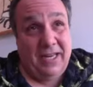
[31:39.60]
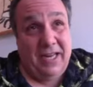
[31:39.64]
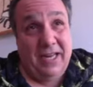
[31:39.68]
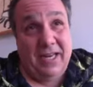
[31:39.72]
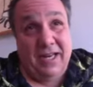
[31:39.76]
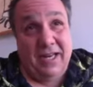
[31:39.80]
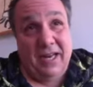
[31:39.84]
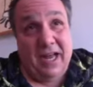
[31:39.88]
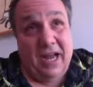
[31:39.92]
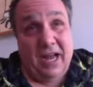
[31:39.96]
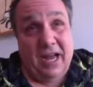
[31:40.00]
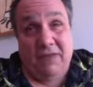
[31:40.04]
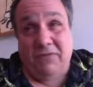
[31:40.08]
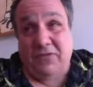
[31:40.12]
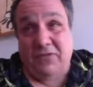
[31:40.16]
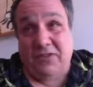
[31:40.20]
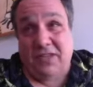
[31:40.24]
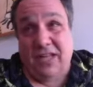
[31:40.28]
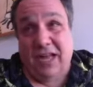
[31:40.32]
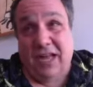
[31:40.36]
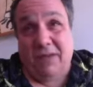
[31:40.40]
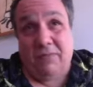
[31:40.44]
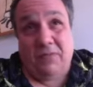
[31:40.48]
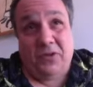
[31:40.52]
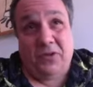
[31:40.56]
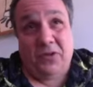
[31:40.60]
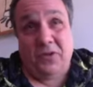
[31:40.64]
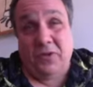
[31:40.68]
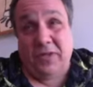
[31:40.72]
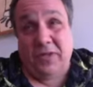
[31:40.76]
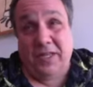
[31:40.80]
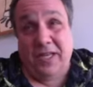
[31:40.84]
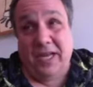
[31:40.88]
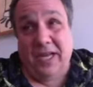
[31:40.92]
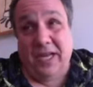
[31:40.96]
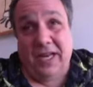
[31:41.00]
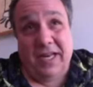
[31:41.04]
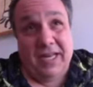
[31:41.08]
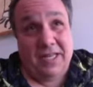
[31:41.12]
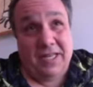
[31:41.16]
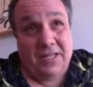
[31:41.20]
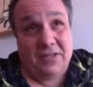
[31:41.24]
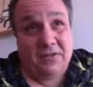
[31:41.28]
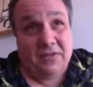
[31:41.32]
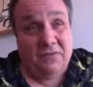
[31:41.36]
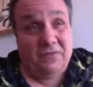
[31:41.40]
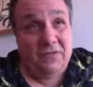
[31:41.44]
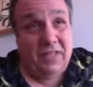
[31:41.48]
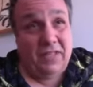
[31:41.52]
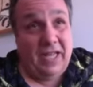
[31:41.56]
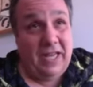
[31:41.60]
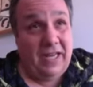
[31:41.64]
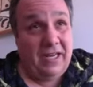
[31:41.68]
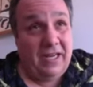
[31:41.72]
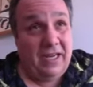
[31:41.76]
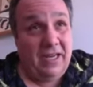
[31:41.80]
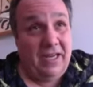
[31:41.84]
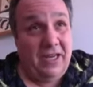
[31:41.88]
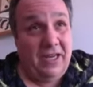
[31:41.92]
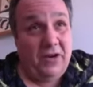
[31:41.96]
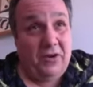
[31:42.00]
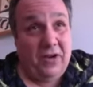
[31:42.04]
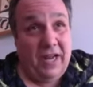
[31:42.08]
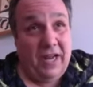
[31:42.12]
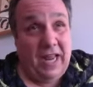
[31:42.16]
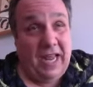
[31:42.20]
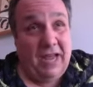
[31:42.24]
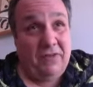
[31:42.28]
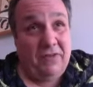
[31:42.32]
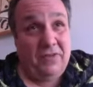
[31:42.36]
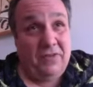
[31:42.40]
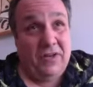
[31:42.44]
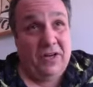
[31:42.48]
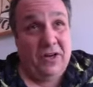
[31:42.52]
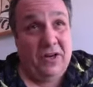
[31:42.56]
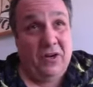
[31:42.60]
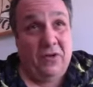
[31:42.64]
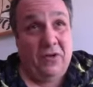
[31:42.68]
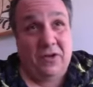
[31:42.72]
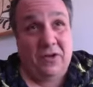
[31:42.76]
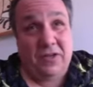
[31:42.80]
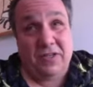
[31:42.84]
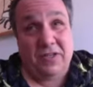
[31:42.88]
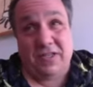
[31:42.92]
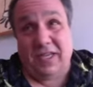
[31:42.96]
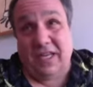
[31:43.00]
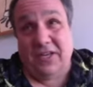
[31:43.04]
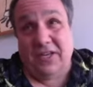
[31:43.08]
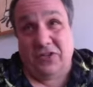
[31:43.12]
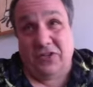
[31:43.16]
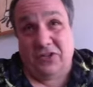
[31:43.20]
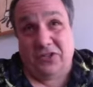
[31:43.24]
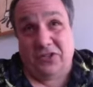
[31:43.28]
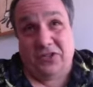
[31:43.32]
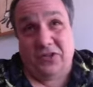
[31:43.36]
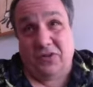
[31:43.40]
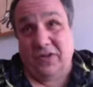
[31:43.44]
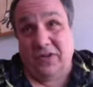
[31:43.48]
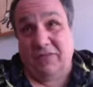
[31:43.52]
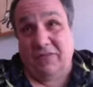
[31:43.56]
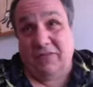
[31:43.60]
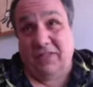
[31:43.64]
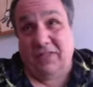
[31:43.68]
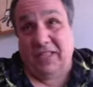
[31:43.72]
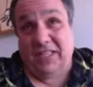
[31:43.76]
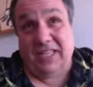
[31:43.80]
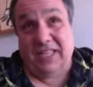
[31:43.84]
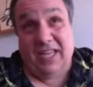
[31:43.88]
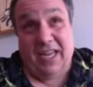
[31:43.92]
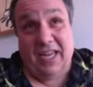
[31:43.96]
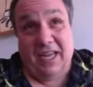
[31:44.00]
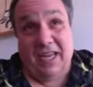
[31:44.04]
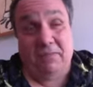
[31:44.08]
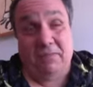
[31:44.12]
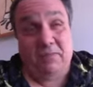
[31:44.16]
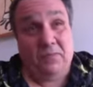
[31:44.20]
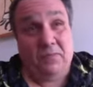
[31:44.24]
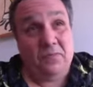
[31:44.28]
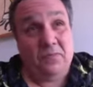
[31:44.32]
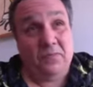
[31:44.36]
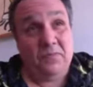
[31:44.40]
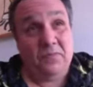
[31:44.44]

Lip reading: and I've stopped doing that as of like a year and a half ago because I just don't have the time.